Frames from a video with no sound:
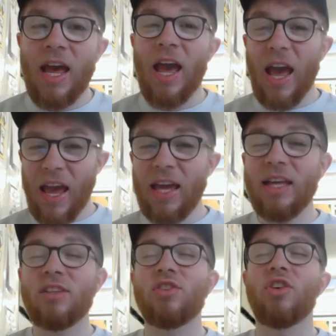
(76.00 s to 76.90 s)

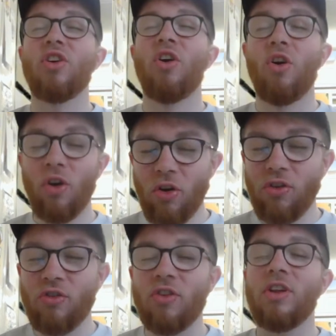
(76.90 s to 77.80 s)

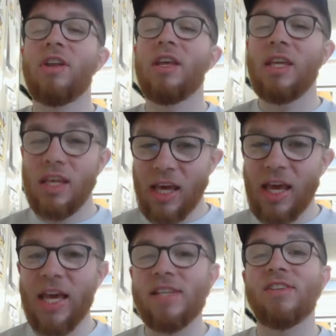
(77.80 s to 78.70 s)
800
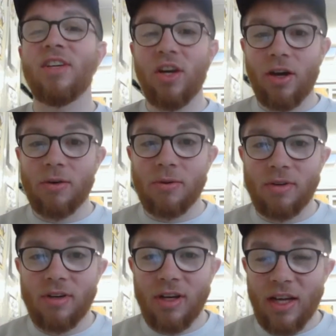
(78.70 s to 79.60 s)
years ago.
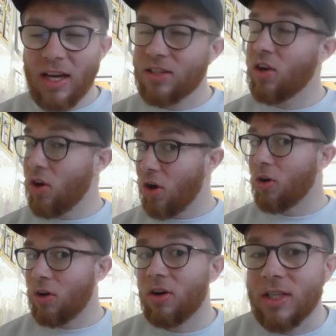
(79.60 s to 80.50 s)
That's a
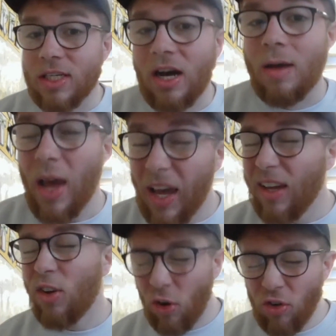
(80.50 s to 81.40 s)
long, long time.
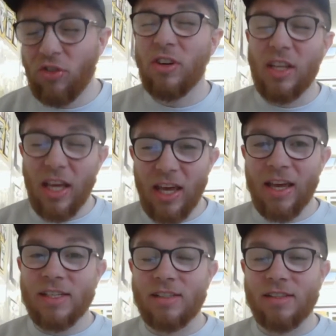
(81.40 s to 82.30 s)
800
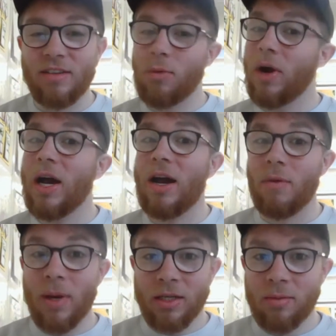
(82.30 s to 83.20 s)
years. Wow,
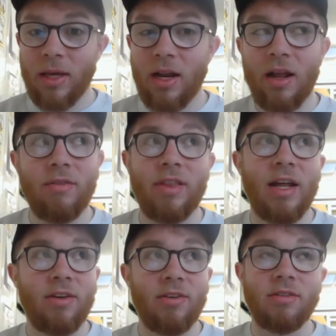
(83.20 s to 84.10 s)
imagine being alive for
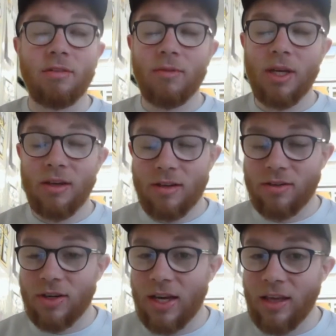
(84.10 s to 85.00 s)
that long.
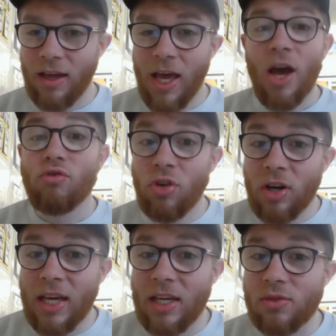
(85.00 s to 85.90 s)
Okay,
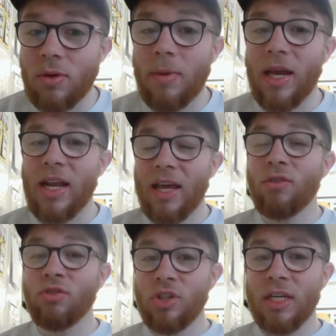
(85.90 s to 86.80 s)
rockets were made
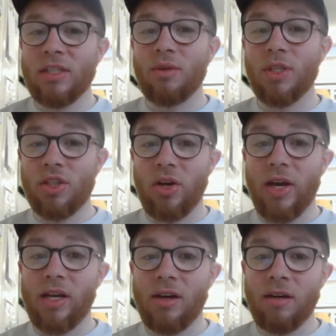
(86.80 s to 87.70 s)
800 years ago in
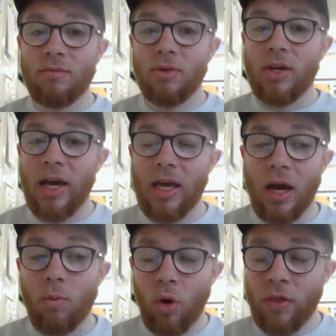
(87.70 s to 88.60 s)
China. Okay,
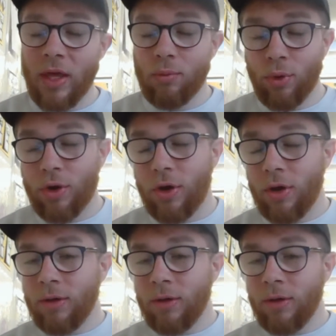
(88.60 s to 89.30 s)
and what they were